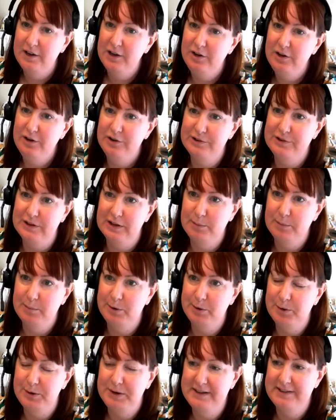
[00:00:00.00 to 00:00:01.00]
usually
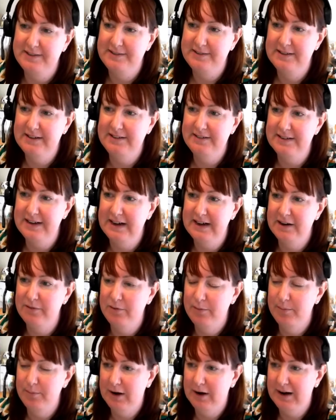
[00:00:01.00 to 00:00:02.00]
employers send out
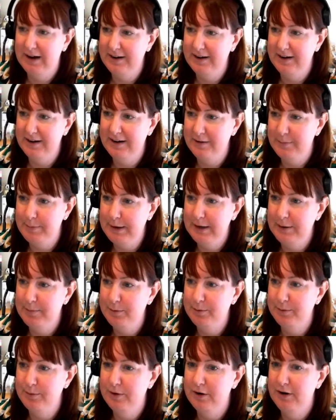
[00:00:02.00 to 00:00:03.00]
remind
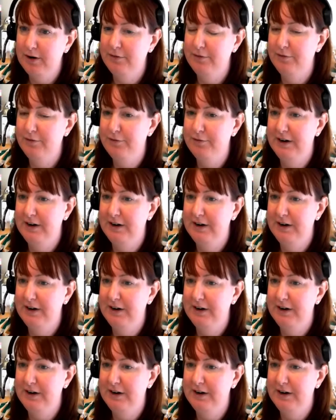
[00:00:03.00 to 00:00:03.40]
people of